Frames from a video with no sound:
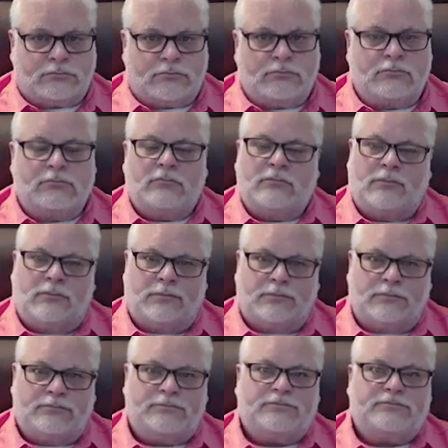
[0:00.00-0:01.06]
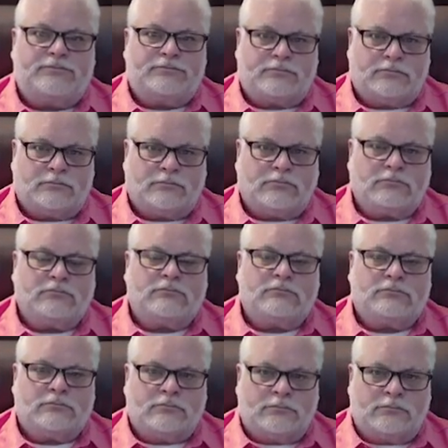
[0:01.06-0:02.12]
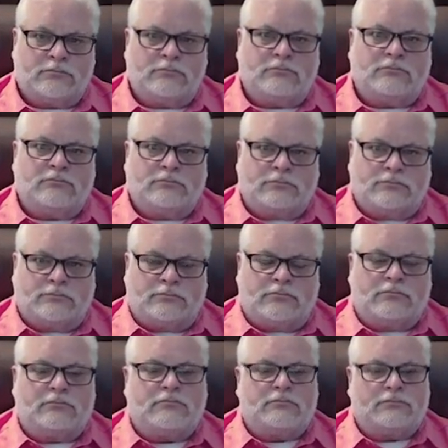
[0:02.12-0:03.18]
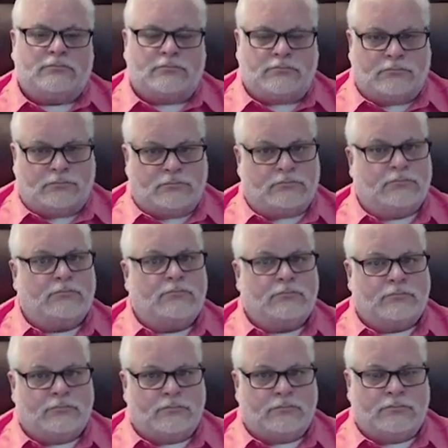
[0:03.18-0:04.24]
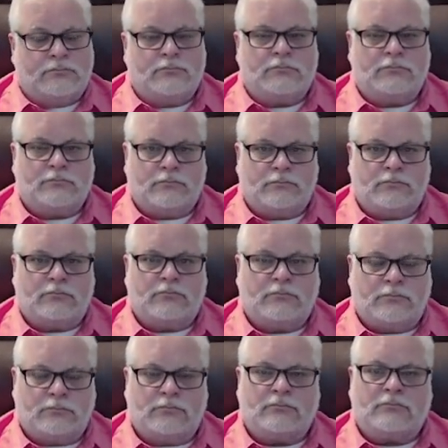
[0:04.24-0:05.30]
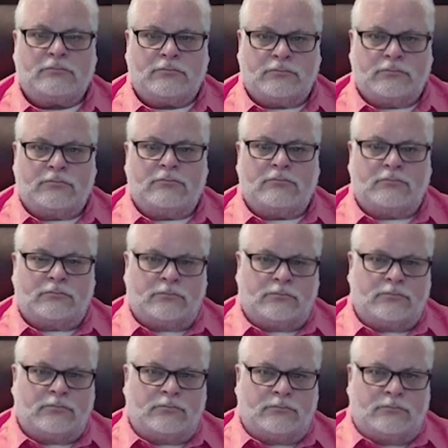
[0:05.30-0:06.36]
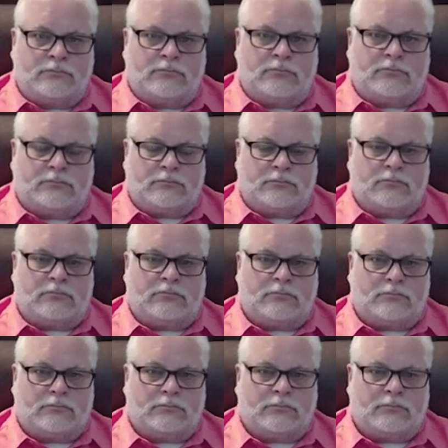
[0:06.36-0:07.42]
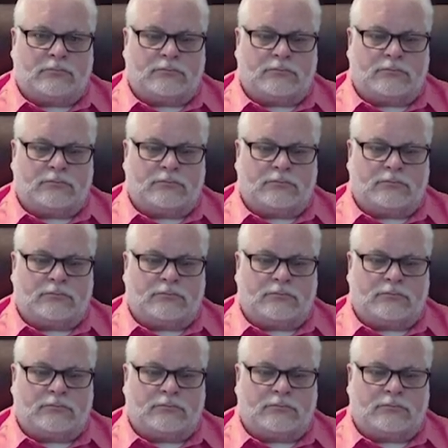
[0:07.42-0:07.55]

The person shown says nothing.